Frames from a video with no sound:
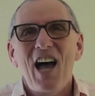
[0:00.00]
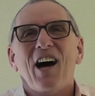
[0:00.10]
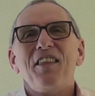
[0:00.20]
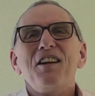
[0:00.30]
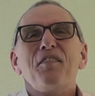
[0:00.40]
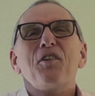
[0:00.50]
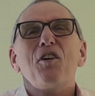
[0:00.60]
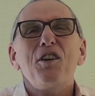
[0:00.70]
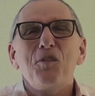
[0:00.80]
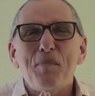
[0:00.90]
I think I've
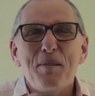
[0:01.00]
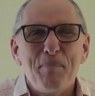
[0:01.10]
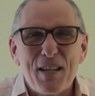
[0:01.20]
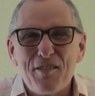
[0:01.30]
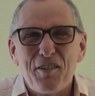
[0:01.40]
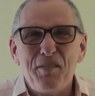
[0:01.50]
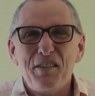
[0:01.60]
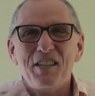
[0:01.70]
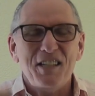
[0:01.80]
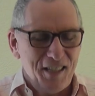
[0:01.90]
got a little bit better over
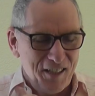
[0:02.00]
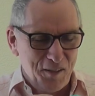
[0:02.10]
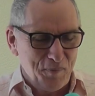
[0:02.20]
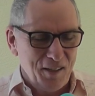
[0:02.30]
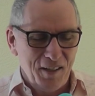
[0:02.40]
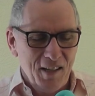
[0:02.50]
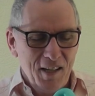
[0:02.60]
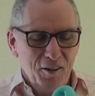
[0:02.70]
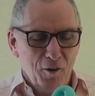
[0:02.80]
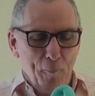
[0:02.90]
the years, but
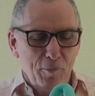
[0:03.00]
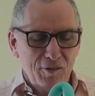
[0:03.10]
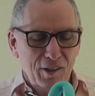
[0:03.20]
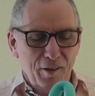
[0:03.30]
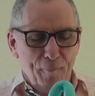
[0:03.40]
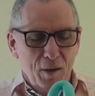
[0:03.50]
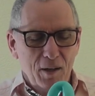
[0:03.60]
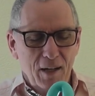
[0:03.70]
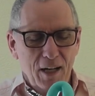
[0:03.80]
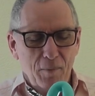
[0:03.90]
not brilliant, but
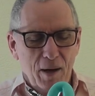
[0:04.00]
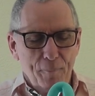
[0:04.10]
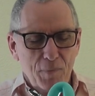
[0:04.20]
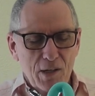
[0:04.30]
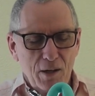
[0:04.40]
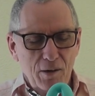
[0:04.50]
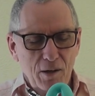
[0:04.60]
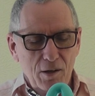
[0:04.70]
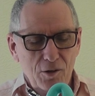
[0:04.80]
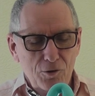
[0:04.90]
anyway. So,
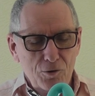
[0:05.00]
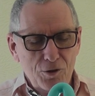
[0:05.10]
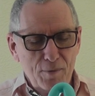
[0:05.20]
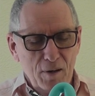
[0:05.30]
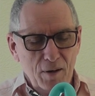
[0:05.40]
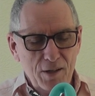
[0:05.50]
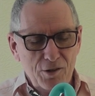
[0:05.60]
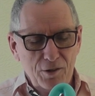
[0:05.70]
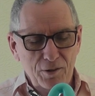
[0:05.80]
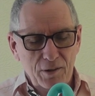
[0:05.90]
draw some eyes
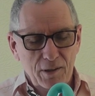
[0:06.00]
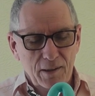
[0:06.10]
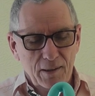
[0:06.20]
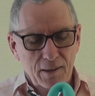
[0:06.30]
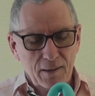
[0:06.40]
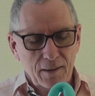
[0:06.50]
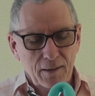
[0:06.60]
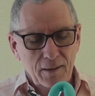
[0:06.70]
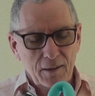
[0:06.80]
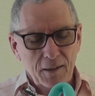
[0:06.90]
on,
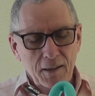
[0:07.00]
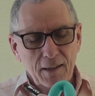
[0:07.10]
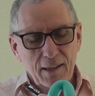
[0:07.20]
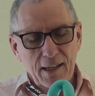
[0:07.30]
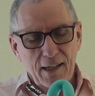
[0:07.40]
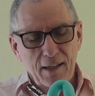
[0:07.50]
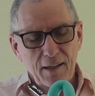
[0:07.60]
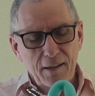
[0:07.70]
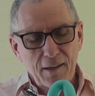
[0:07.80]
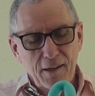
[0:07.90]
and
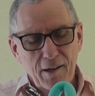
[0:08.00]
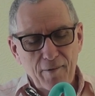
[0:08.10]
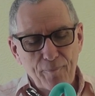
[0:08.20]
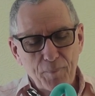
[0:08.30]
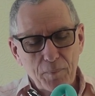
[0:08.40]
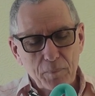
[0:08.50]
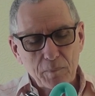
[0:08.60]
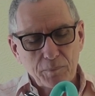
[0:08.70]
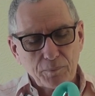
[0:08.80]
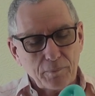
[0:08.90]
uh,
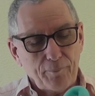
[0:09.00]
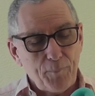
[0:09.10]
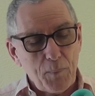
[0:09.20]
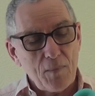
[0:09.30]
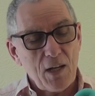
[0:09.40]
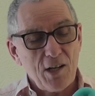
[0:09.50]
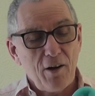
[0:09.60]
so